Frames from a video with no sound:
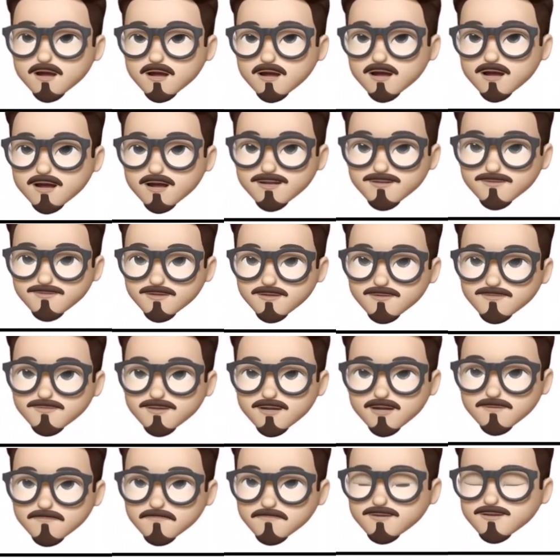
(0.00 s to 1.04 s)
and draw
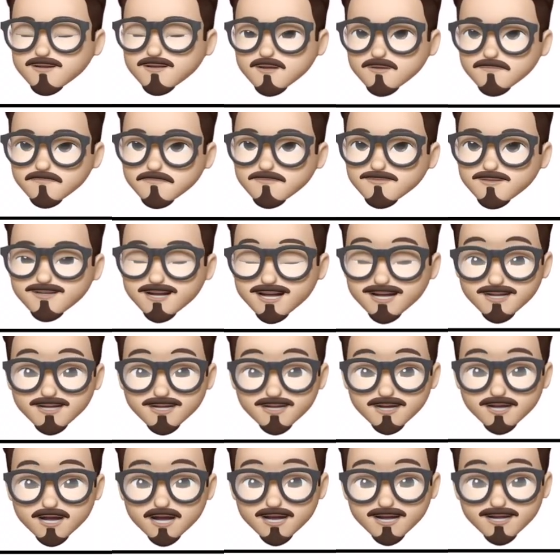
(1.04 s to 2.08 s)
some
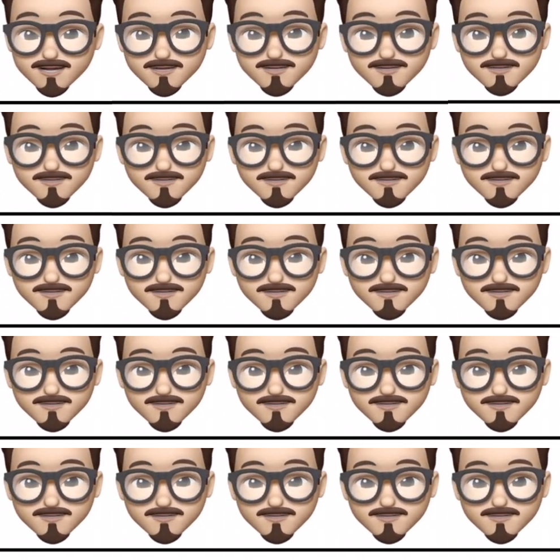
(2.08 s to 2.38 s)
slanted line